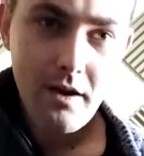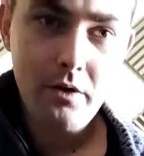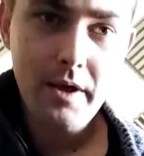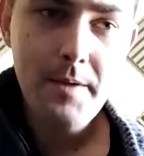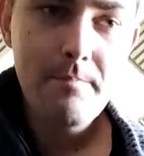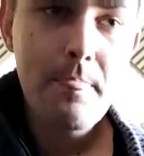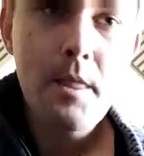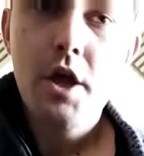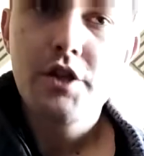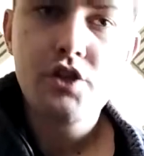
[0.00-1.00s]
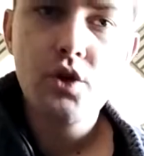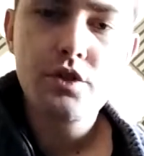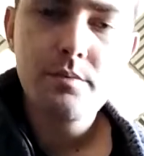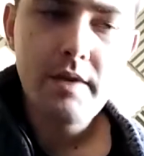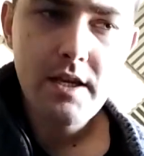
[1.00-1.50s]
Okay, so
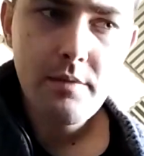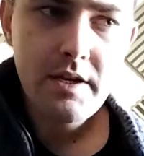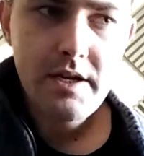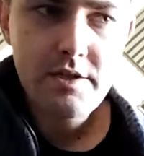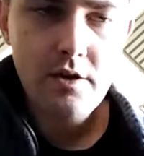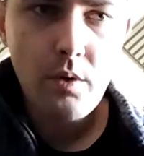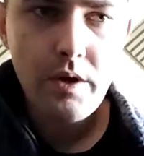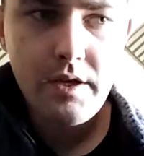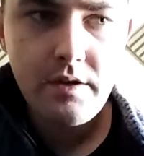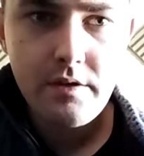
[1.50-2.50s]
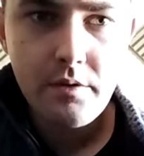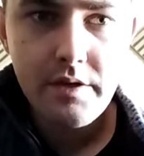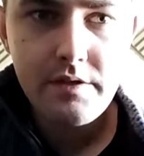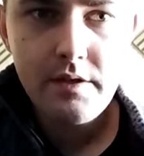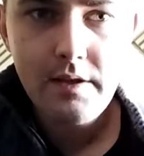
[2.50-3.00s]
to make it a bit easier, what you can do
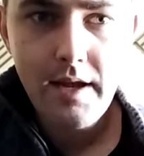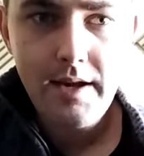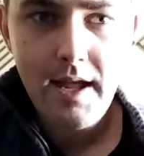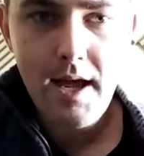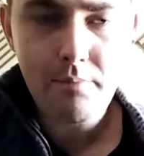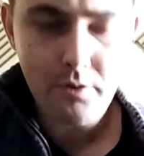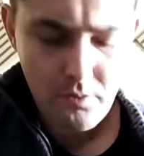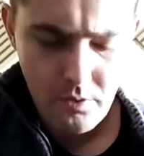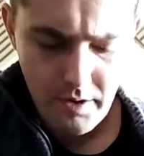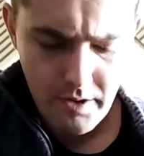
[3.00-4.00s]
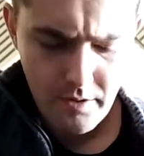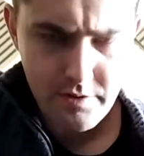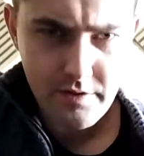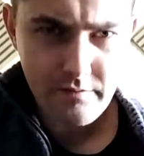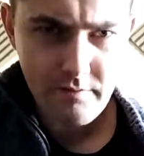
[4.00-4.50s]
is you can get a capo,
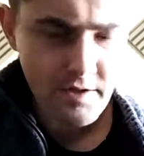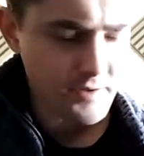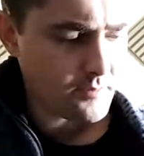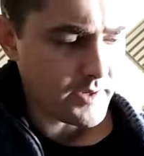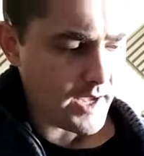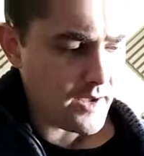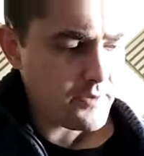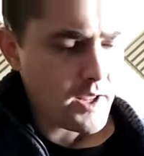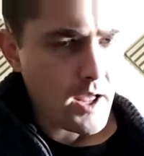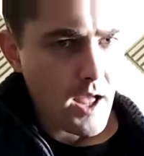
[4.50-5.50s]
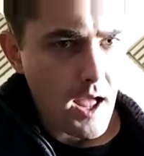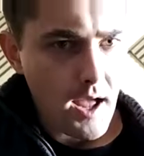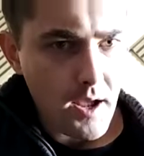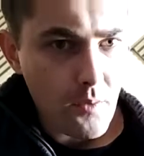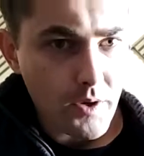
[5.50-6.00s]
which I think you told me you
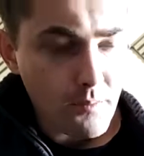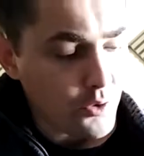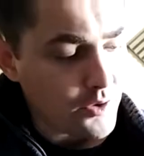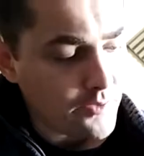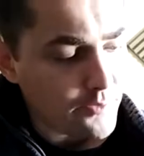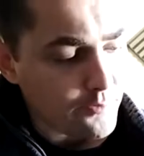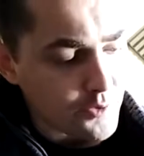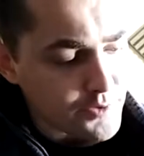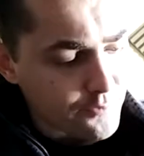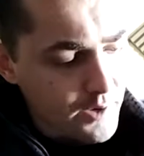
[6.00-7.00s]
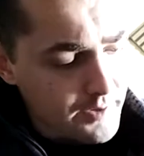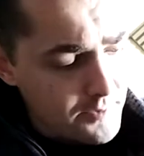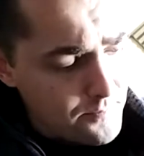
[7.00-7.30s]
have. We can put it on the first fret.